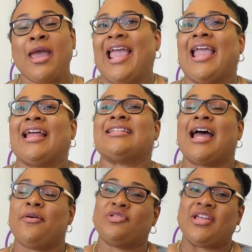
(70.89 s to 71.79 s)
and
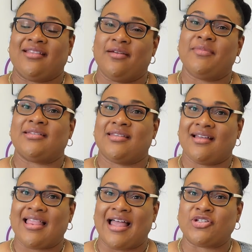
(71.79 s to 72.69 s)
I will take them into the
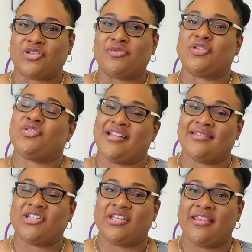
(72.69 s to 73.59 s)
classroom to
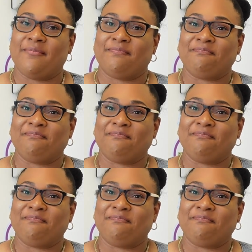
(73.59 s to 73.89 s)
transition them.